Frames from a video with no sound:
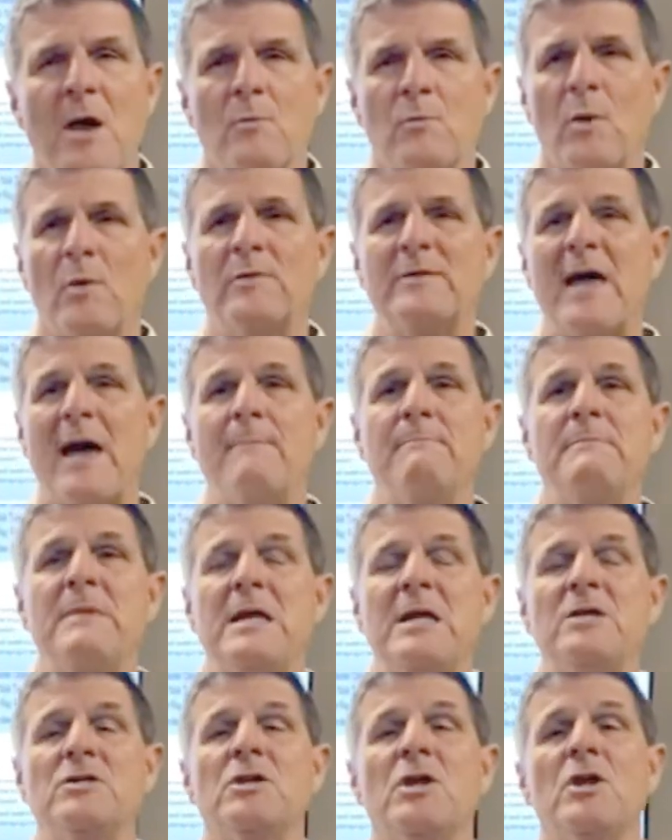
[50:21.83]
What would that
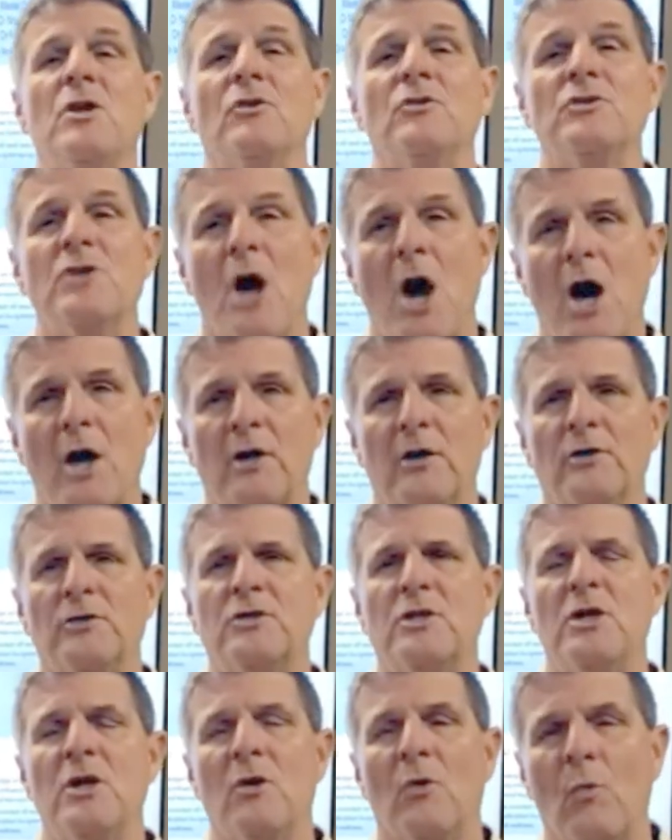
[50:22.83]
mean to your daughter,
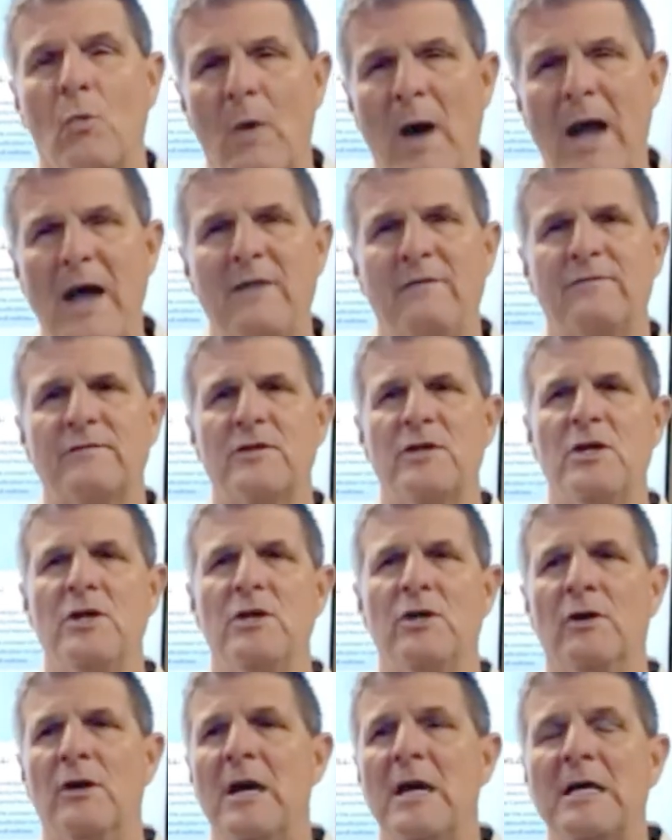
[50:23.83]
to your wife, to
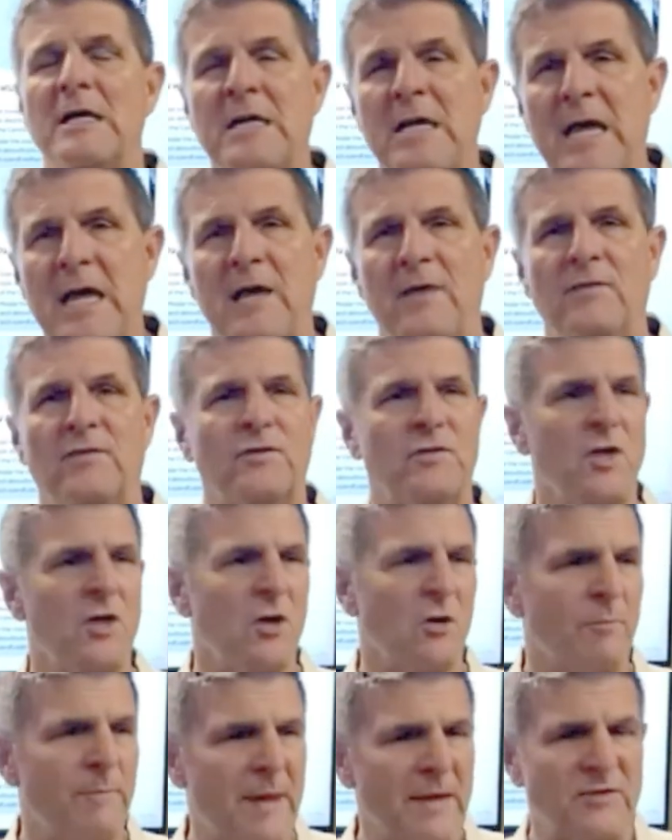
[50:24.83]
your kids, to
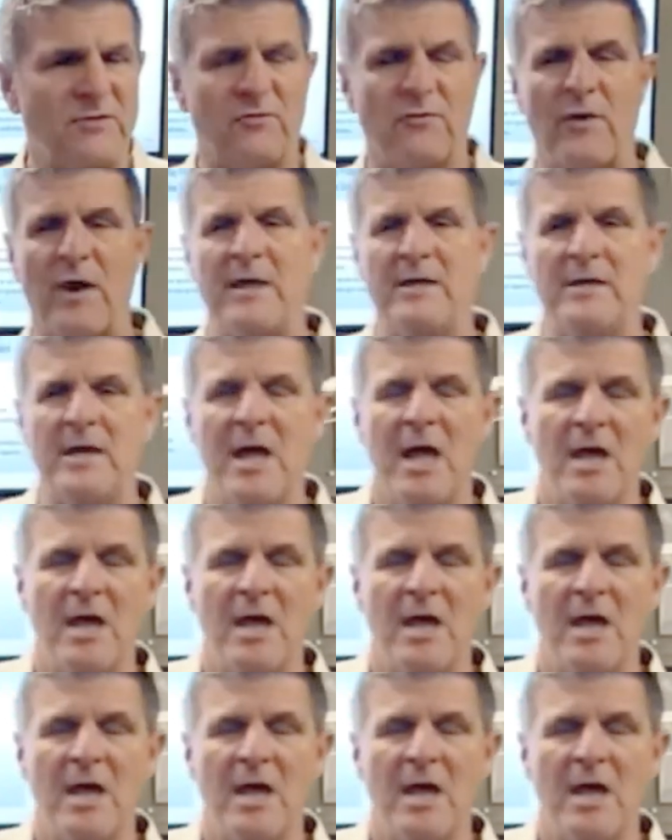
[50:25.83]
your best friend?